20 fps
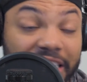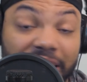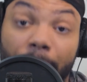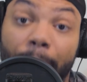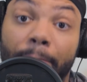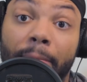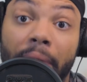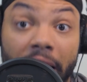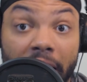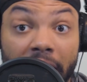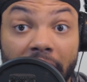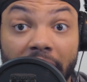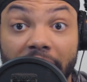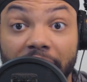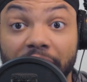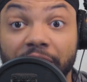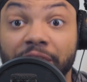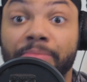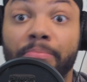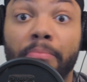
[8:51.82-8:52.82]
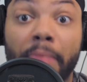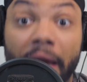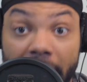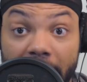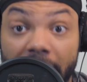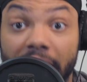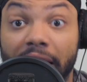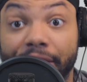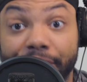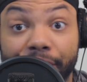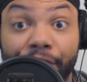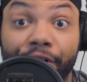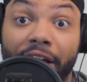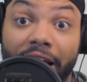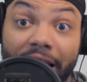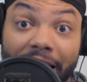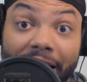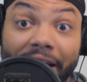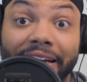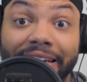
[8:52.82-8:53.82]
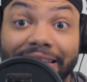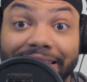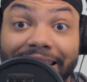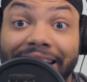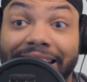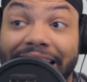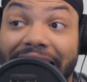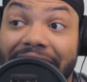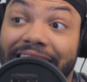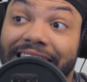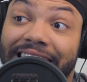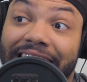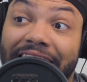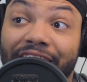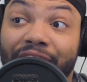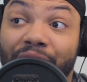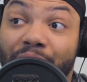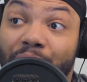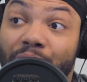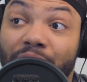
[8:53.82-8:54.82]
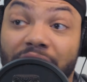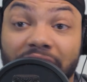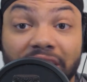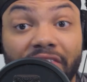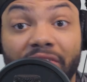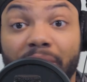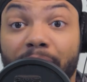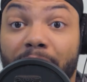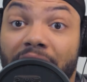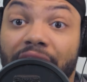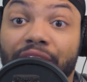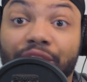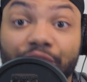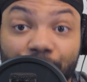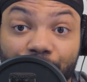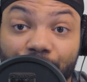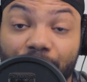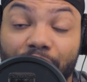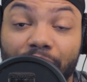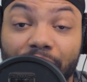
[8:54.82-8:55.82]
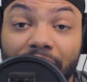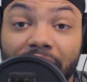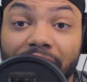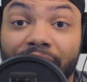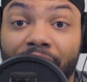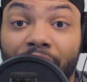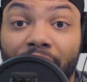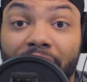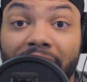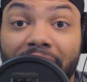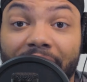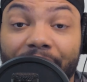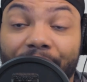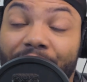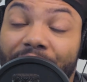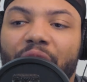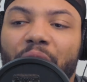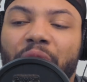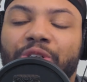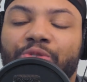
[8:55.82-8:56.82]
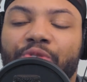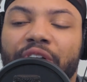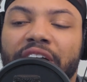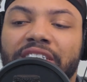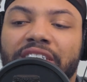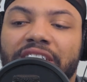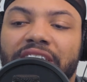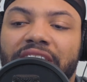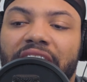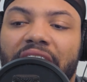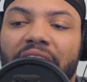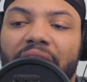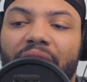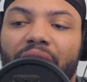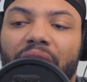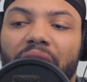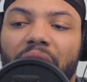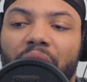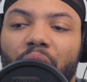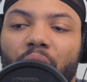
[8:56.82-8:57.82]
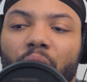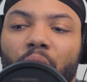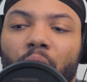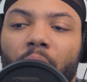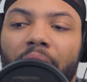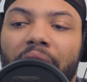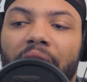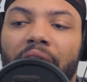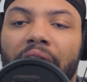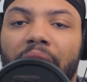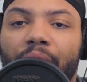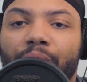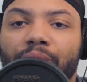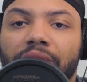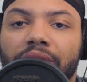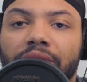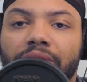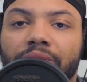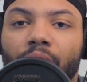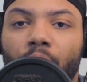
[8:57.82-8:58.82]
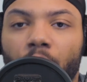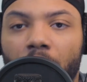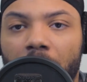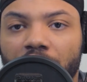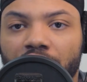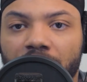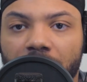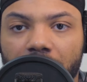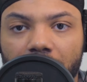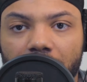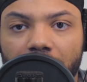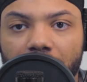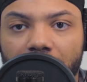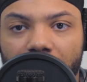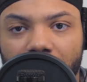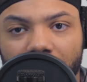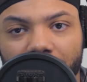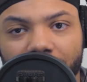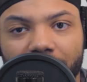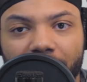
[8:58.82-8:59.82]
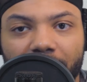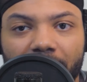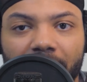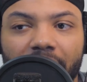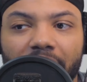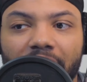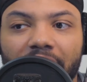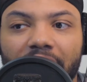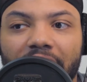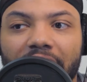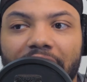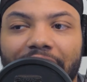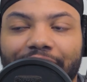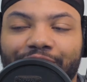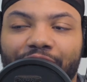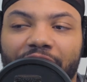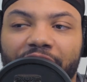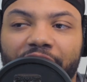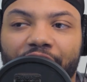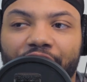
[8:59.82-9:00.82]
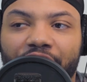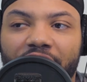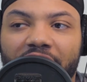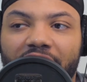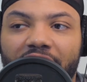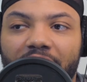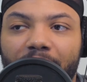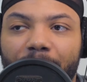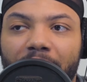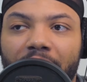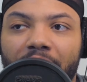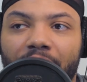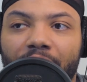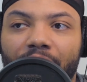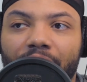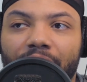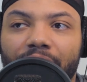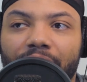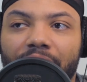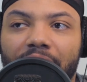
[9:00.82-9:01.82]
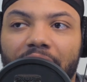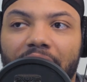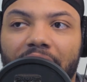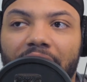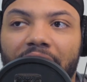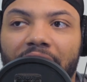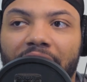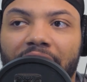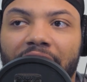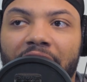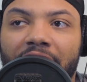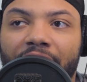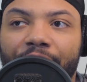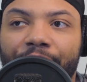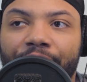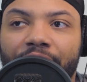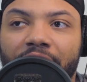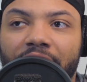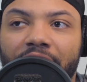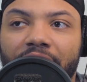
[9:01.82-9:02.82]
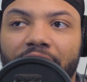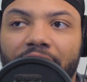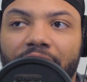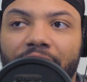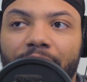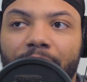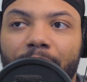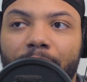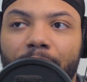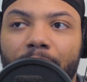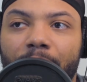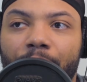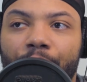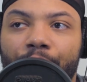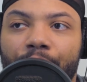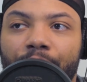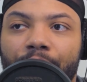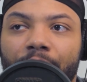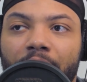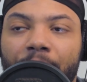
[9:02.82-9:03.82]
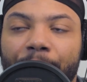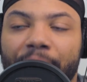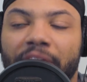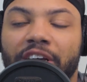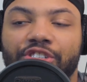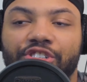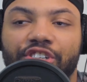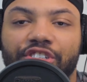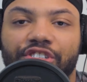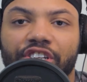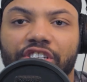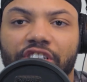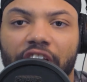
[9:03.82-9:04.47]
man's man. Okay, like that dude is everybody's hero. Okay, what's crazy is that while I was watching this, I started thinking about a lot of because there's